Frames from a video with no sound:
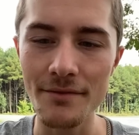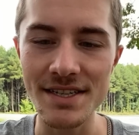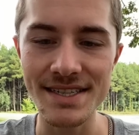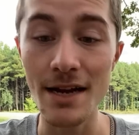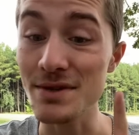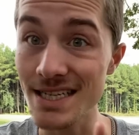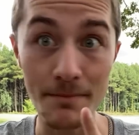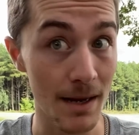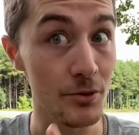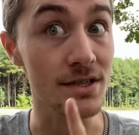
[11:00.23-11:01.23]
have to say receipt
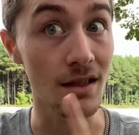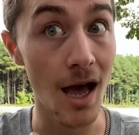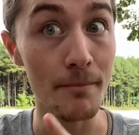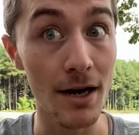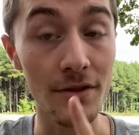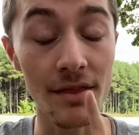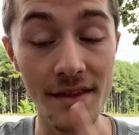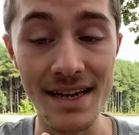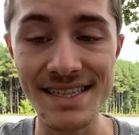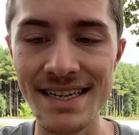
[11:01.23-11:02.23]
paper is a lot better than
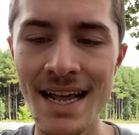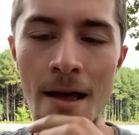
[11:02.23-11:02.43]
this.